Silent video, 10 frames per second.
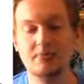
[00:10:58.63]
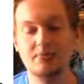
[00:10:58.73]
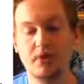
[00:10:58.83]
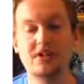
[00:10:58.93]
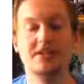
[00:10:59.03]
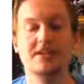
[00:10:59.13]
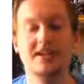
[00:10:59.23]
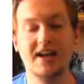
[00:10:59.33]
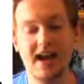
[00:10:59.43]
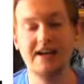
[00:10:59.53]
Project
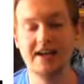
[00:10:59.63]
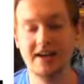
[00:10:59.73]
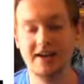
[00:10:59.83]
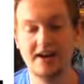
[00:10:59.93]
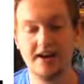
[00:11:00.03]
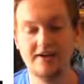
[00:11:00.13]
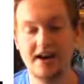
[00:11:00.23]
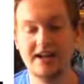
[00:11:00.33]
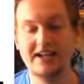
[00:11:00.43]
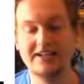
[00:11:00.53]
Gigan.
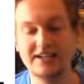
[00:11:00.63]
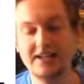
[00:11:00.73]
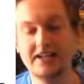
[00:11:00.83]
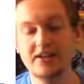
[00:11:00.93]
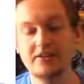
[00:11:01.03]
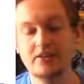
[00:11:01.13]
That the Exilians